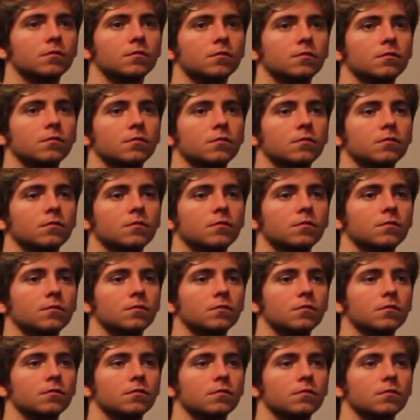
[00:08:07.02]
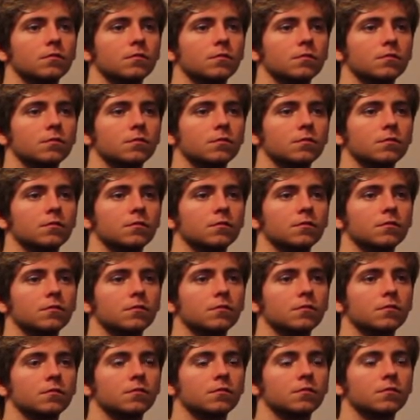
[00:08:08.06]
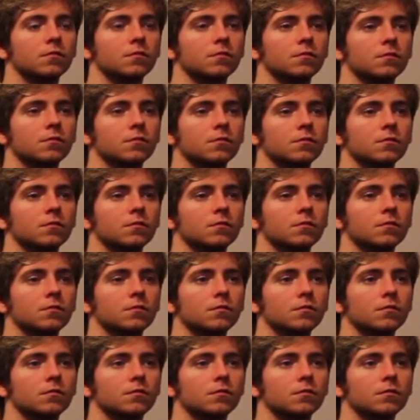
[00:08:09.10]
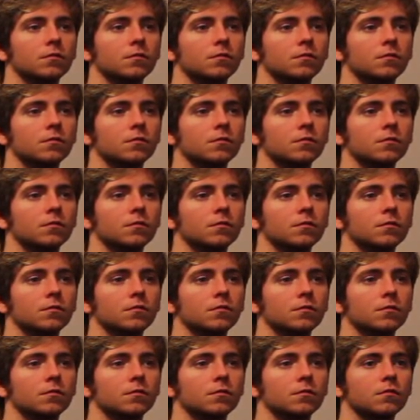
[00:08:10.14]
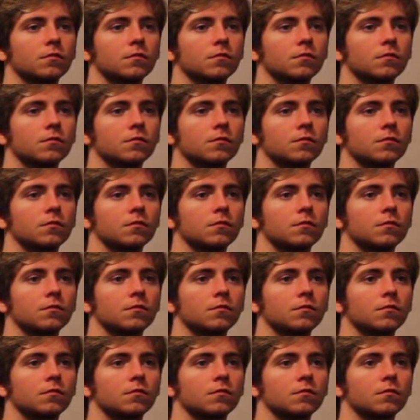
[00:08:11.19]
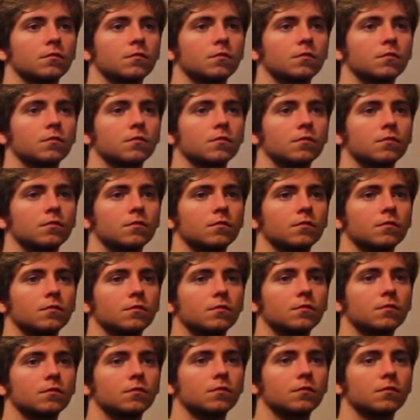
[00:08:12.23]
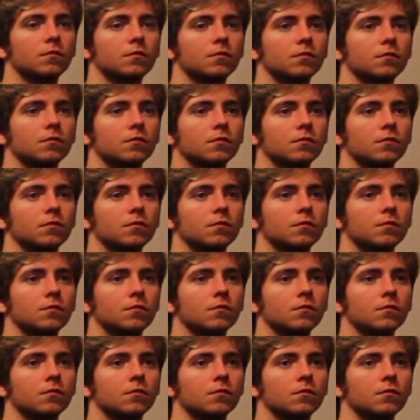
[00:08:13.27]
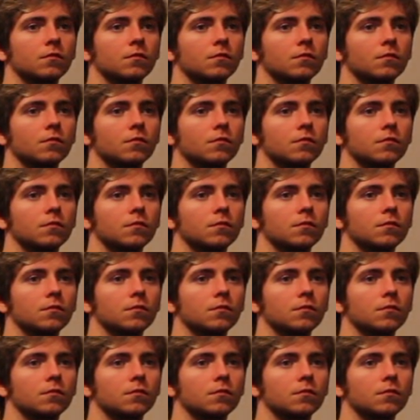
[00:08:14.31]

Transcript: (silent)